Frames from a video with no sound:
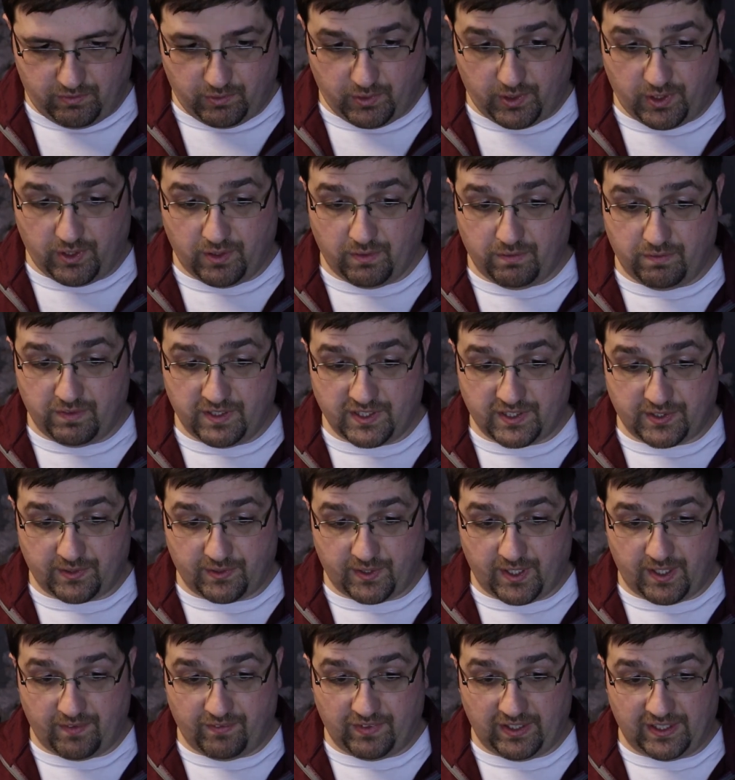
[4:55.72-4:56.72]
Before you
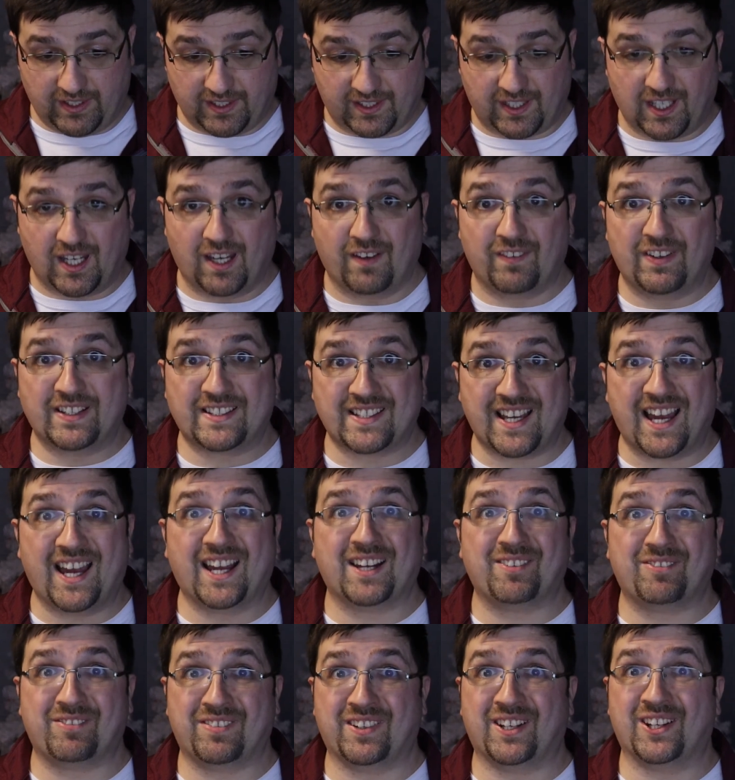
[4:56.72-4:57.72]
eviscerate me in the comments,
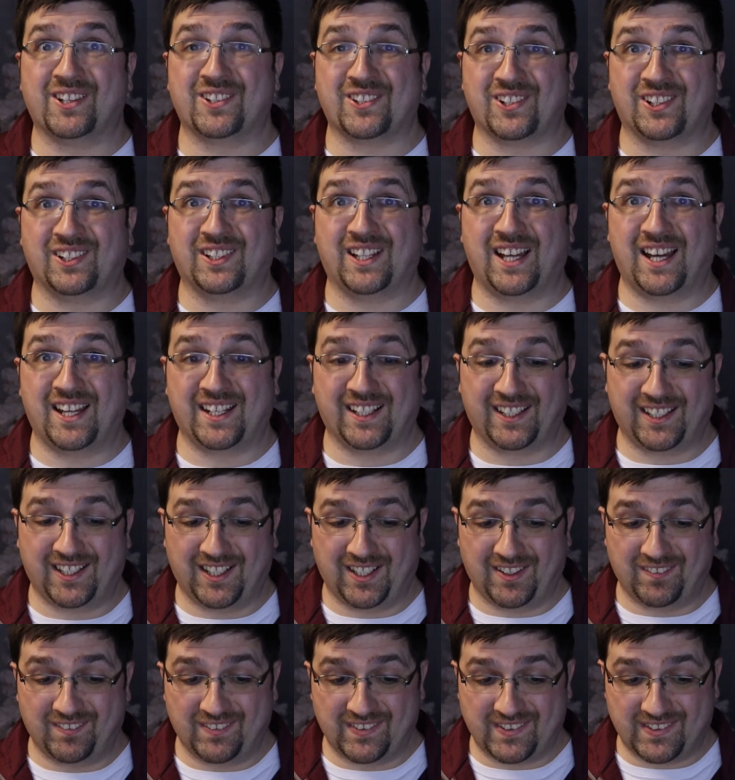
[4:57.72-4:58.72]
I finish a lot of
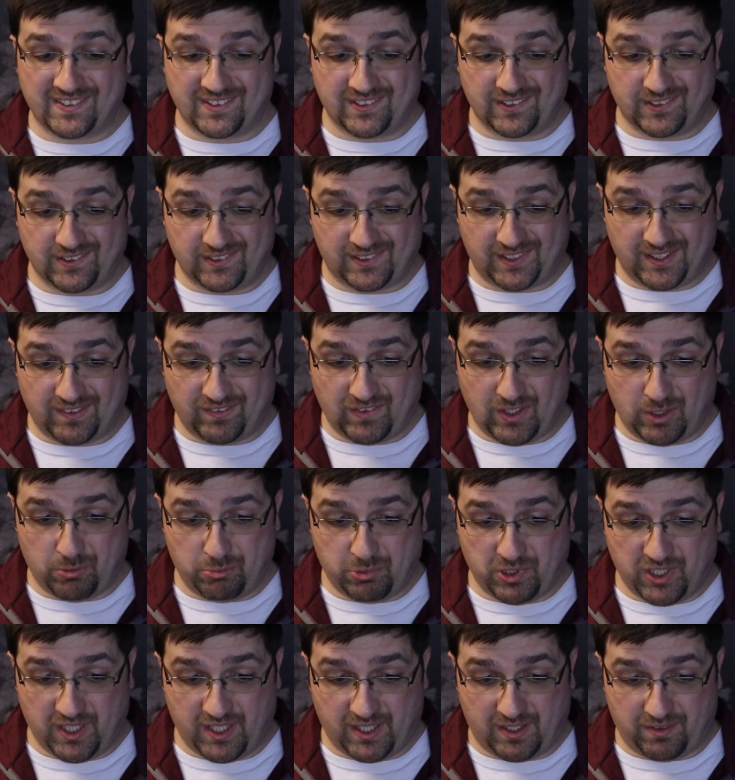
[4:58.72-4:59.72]
games, so give me
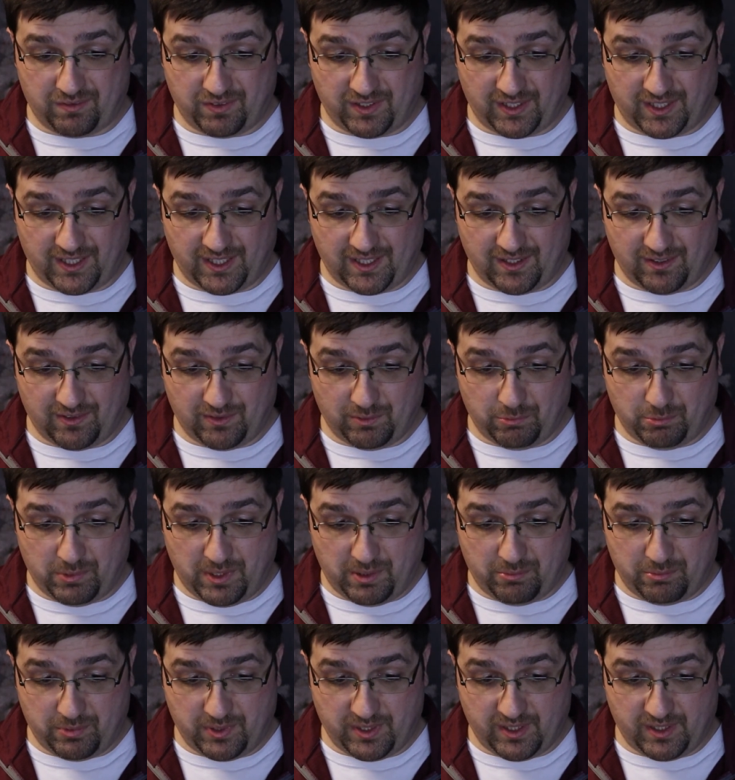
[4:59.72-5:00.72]
a break if I can't
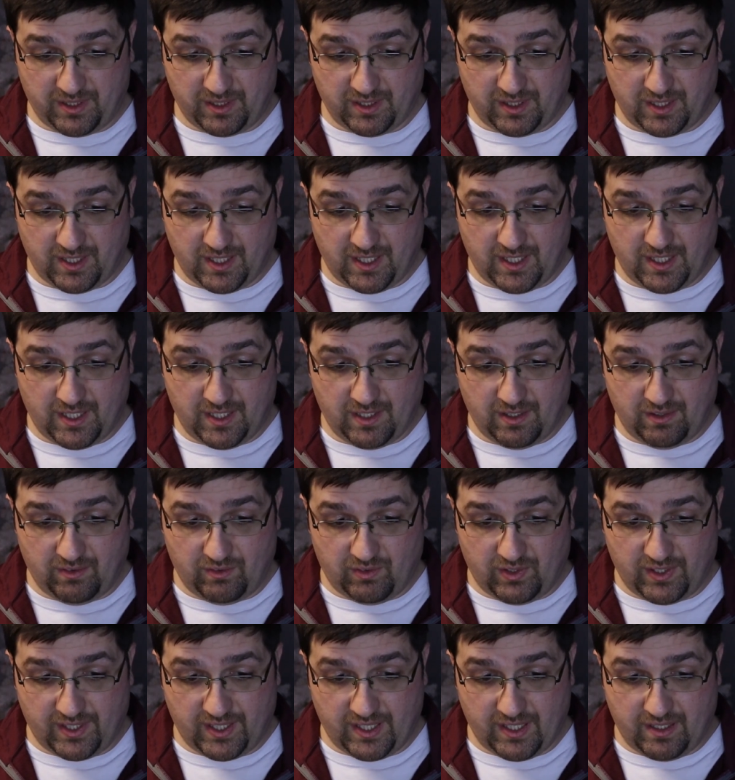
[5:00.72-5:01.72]
remember
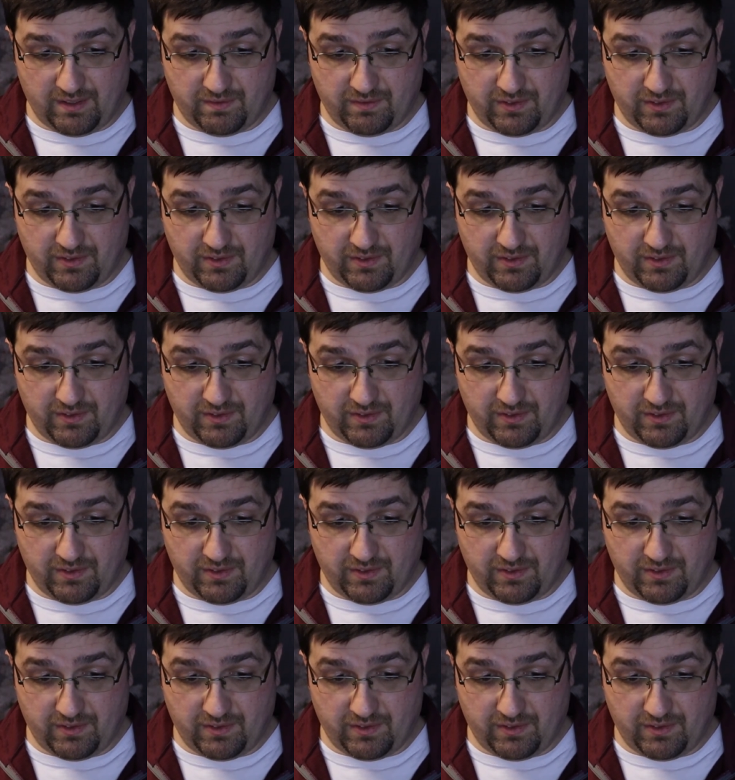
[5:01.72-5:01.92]
what